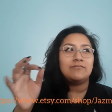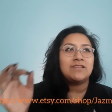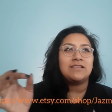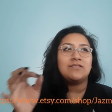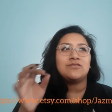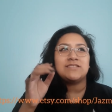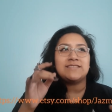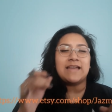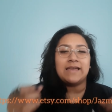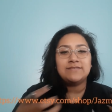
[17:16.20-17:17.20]
the little
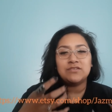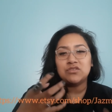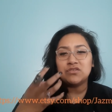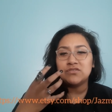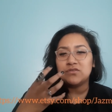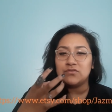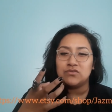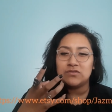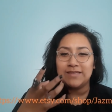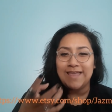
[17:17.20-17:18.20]
designs that Sugar Skull
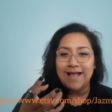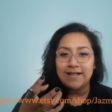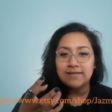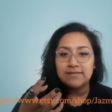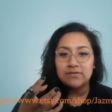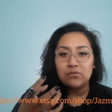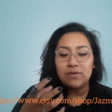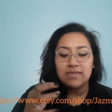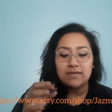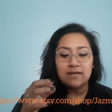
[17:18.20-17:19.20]
usually has
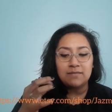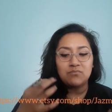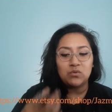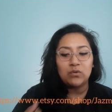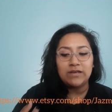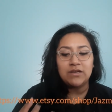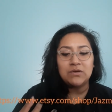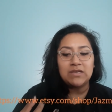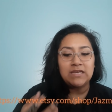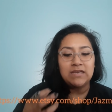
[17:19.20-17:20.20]
with the
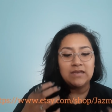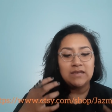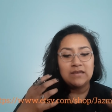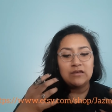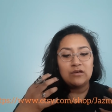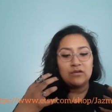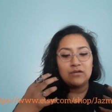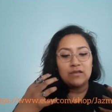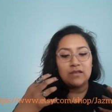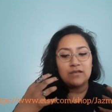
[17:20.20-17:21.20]
embroidery
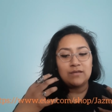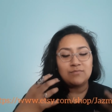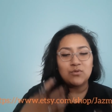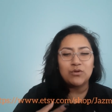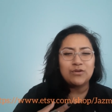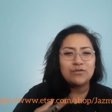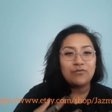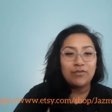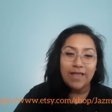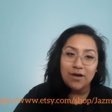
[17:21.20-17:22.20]
embroidered
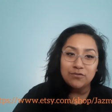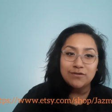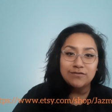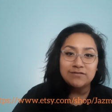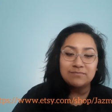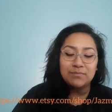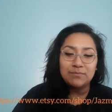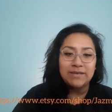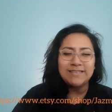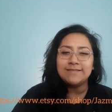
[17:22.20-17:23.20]
flowers
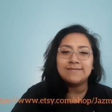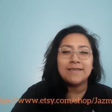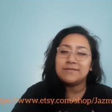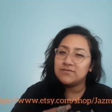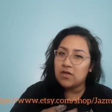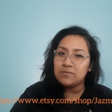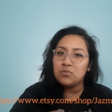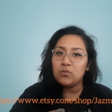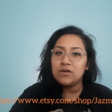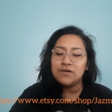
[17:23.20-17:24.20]
but it is it's not
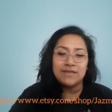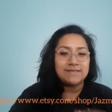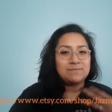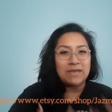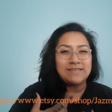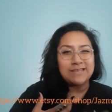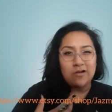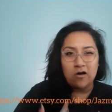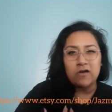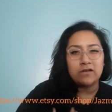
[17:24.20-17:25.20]
embroidered it's painted
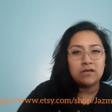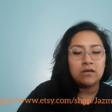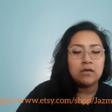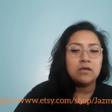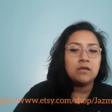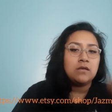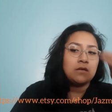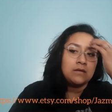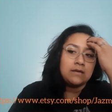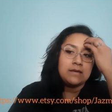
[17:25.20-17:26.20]
on
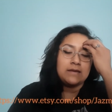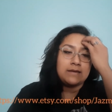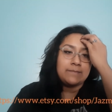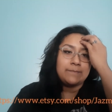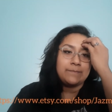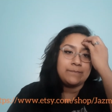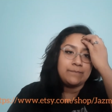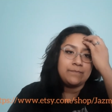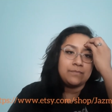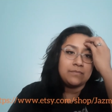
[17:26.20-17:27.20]
um,
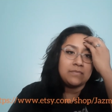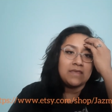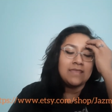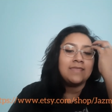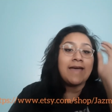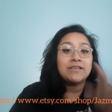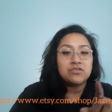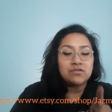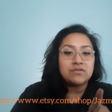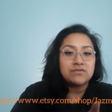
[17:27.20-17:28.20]
that
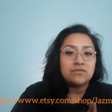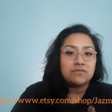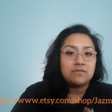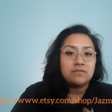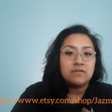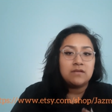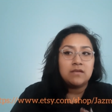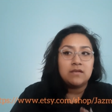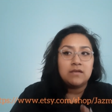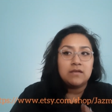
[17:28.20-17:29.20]
sugar skull.
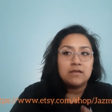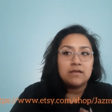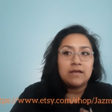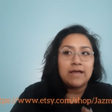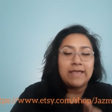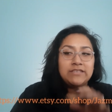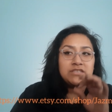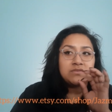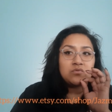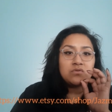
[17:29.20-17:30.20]
I
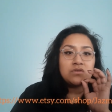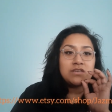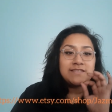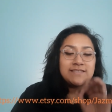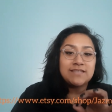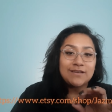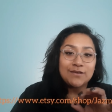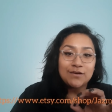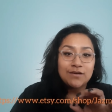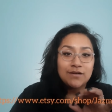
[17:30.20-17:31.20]
just ordered a
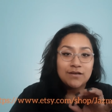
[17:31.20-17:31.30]
sticker